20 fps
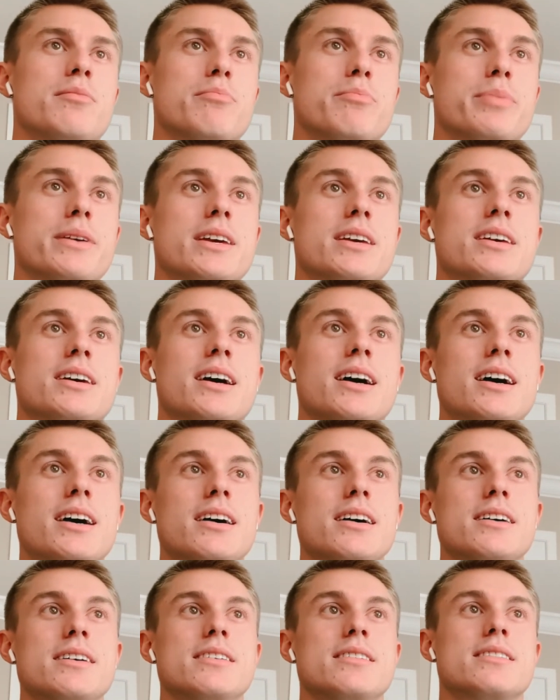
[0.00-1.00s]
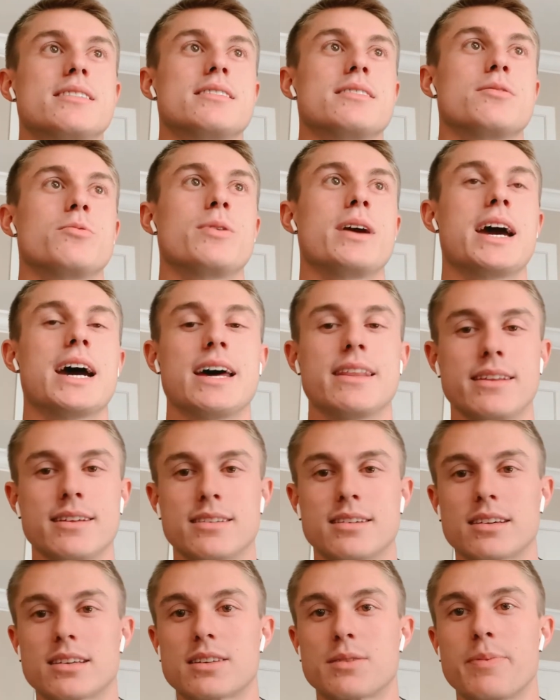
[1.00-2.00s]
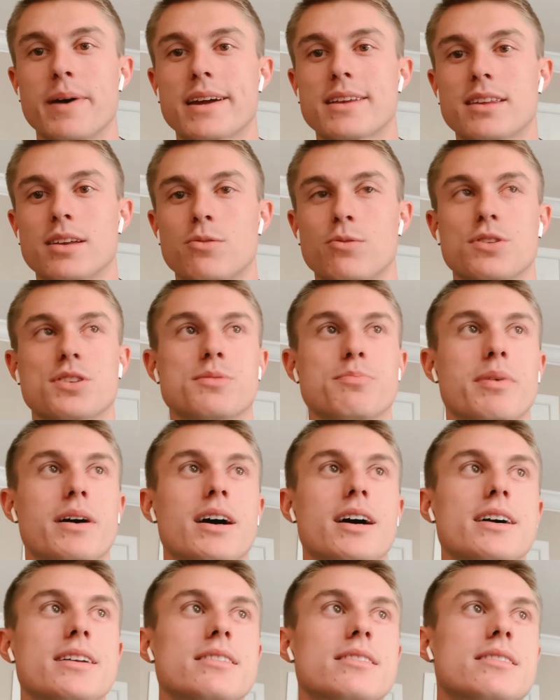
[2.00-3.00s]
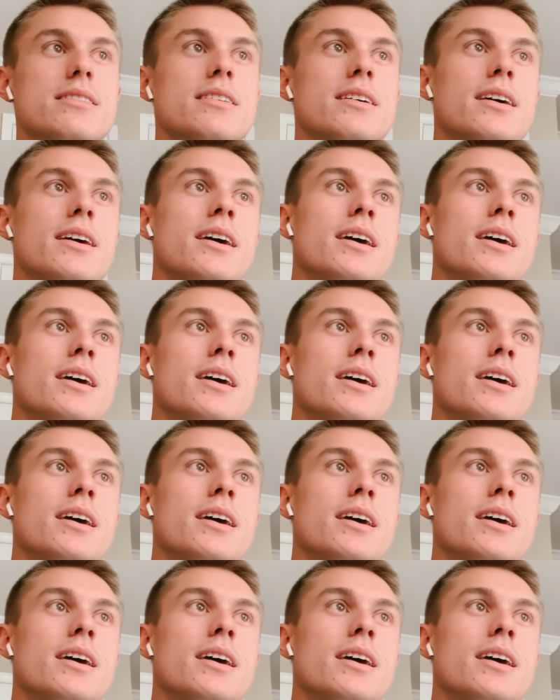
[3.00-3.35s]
because we have this expected response